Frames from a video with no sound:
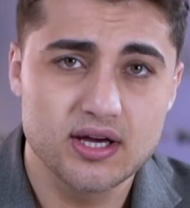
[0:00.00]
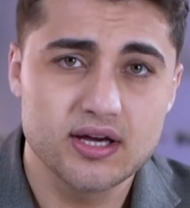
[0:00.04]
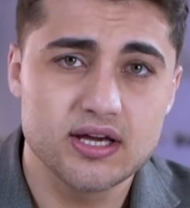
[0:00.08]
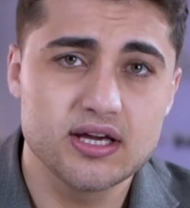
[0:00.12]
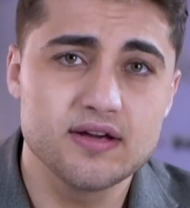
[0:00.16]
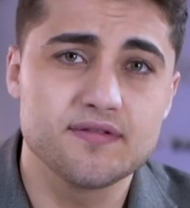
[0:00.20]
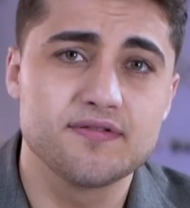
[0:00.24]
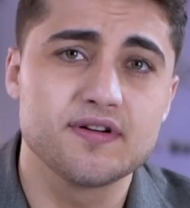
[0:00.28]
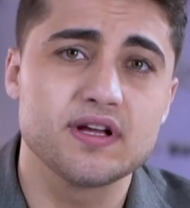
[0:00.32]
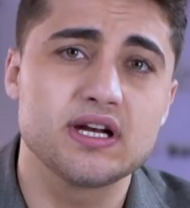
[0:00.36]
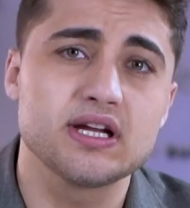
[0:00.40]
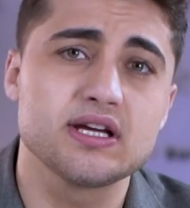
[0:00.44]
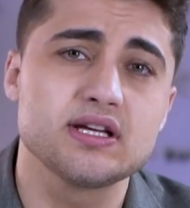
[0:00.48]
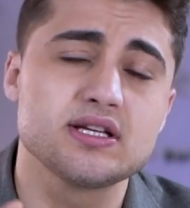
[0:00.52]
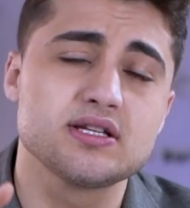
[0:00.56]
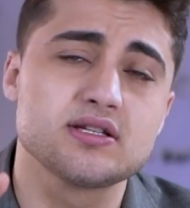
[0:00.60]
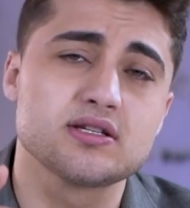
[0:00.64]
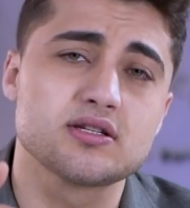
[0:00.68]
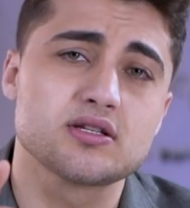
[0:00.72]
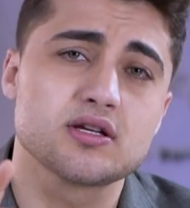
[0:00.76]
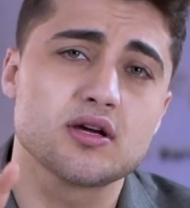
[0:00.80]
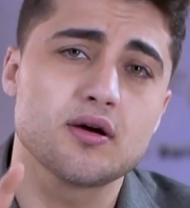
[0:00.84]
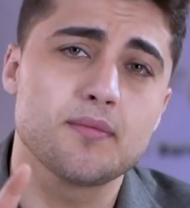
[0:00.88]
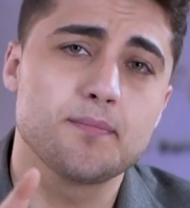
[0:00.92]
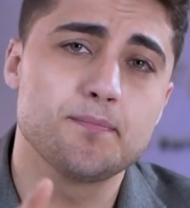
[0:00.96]
If it
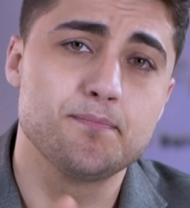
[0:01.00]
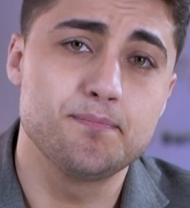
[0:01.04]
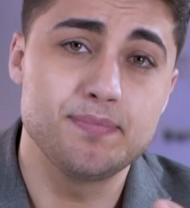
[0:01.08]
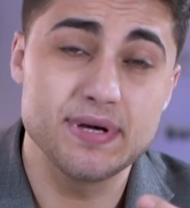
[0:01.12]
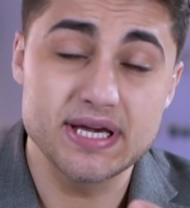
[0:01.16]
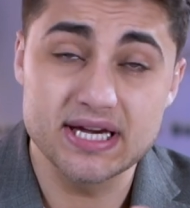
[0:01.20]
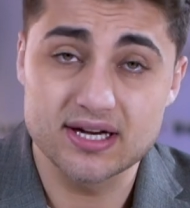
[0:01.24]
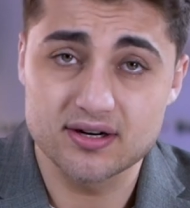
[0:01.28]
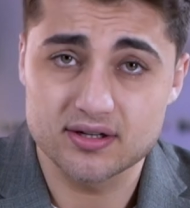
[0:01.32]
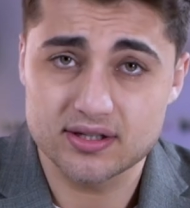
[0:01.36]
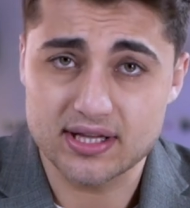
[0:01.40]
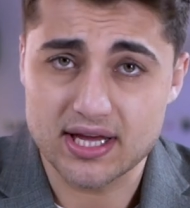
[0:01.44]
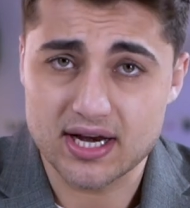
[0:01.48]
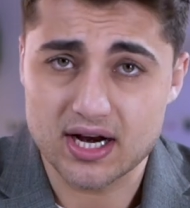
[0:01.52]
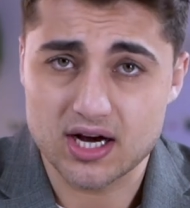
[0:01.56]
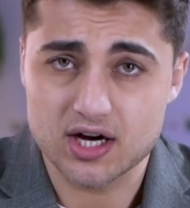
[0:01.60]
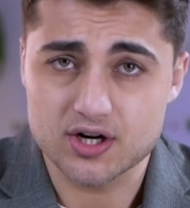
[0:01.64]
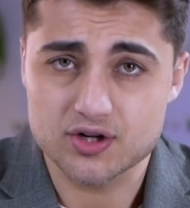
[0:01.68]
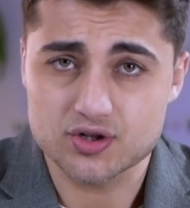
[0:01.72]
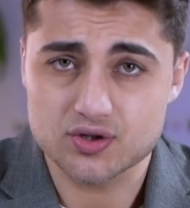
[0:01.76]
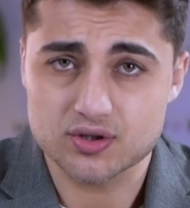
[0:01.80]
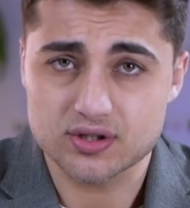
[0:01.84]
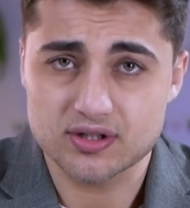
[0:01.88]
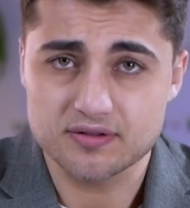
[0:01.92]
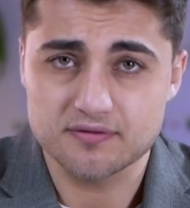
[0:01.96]
is bigger than
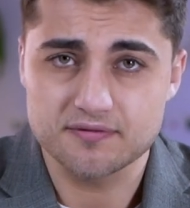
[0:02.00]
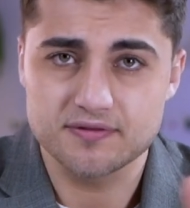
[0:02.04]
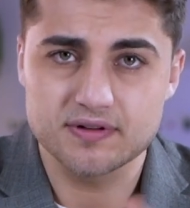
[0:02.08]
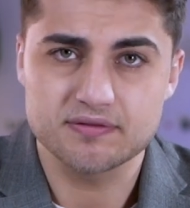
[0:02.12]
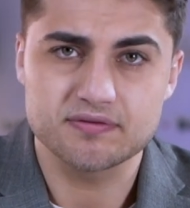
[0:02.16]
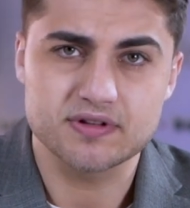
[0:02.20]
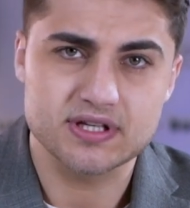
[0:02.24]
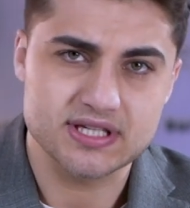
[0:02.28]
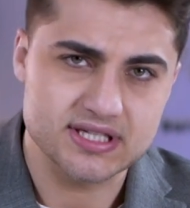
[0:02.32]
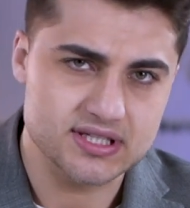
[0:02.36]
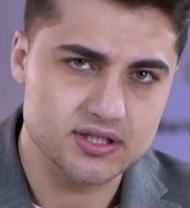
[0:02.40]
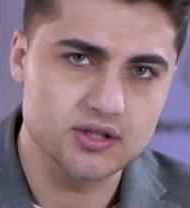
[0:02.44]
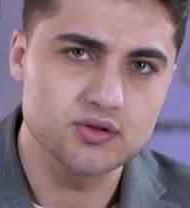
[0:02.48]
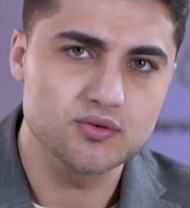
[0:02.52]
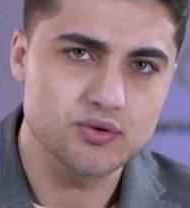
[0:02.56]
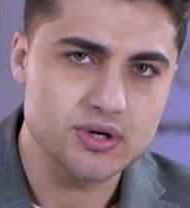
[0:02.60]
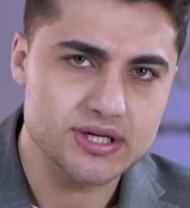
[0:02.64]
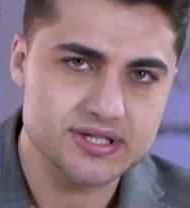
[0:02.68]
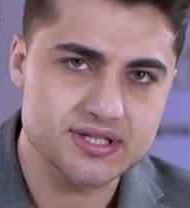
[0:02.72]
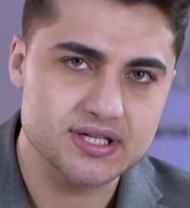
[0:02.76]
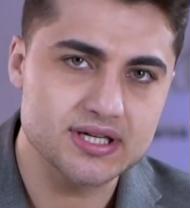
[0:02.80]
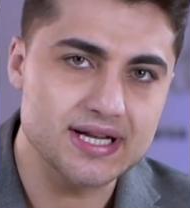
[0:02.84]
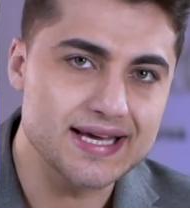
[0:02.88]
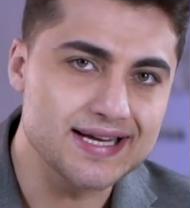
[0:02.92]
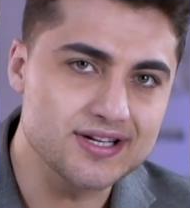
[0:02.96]
150, still
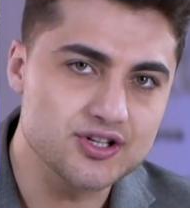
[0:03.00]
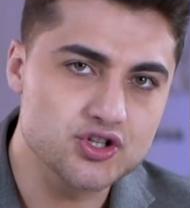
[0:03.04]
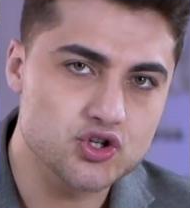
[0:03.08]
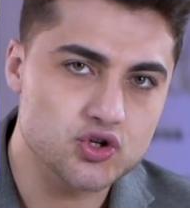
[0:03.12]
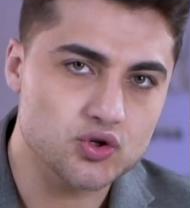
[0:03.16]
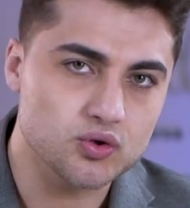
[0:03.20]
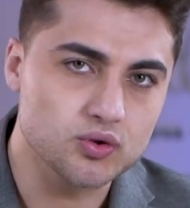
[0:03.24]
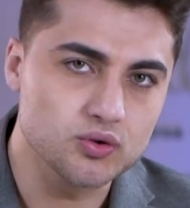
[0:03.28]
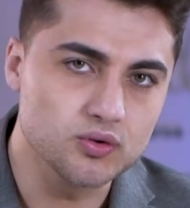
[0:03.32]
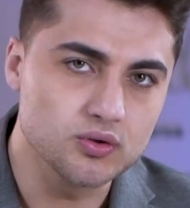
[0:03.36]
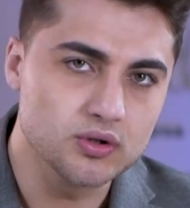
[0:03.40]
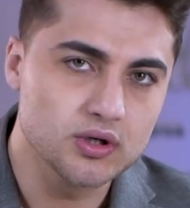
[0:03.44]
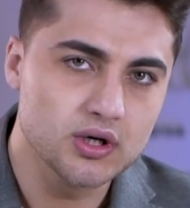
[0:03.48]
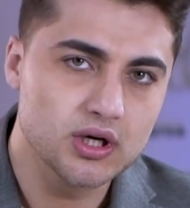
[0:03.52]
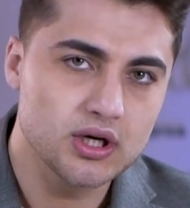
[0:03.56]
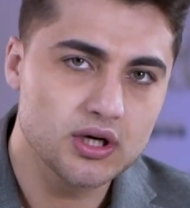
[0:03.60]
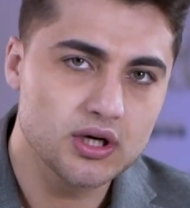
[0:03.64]
residential,